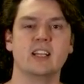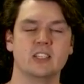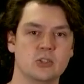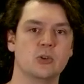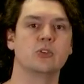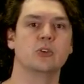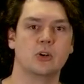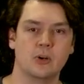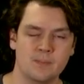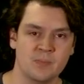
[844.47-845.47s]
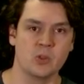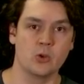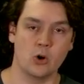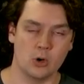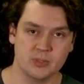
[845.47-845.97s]
And so your
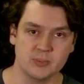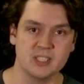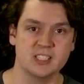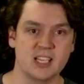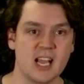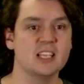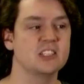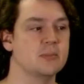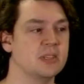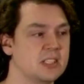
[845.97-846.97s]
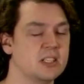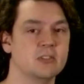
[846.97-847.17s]
optimistic estimate,